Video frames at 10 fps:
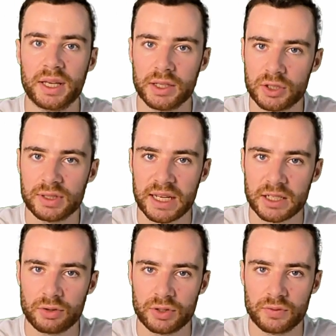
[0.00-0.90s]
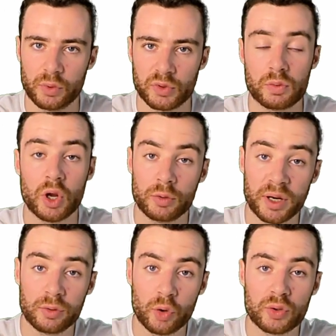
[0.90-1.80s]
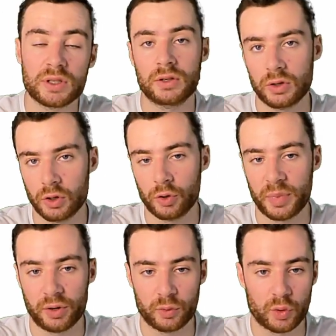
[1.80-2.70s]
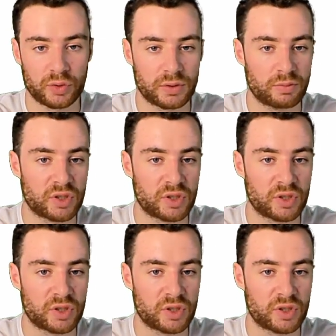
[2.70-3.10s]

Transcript: looking at 2 categories of walls, load-bearing walls and non-load-bearing walls,